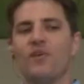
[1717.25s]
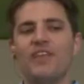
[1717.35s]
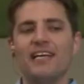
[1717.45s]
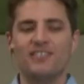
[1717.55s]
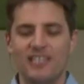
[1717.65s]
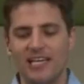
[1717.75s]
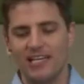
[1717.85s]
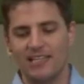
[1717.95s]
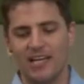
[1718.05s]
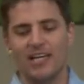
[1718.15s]
when they
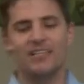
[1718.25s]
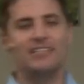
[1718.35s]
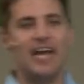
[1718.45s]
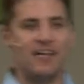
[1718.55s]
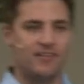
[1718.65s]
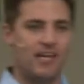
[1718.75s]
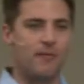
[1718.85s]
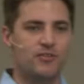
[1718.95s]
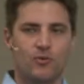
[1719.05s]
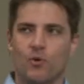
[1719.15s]
sin, death
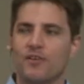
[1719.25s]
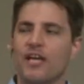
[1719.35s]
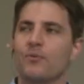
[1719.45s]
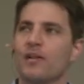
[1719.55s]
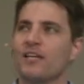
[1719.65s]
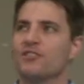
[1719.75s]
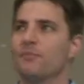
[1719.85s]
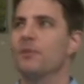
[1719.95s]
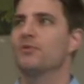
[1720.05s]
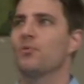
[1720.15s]
came into the world. They realized
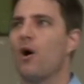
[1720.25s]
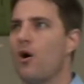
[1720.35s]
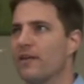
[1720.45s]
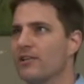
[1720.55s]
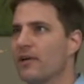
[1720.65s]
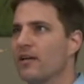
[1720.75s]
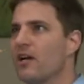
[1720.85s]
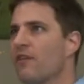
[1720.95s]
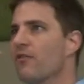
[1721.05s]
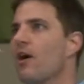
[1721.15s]
something was wrong, and they tried to
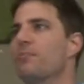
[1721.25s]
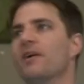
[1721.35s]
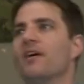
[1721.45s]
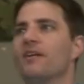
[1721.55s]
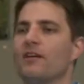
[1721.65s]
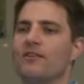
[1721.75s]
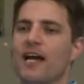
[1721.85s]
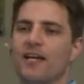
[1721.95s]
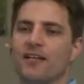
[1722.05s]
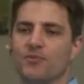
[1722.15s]
cover up their
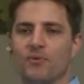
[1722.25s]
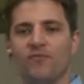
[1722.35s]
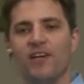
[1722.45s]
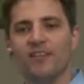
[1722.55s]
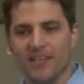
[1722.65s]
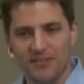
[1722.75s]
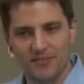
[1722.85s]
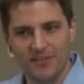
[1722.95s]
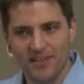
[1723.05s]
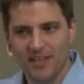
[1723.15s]
nakedness with fig
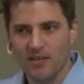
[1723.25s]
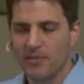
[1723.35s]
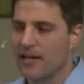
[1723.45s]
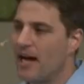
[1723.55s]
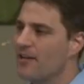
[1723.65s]
leaves. But God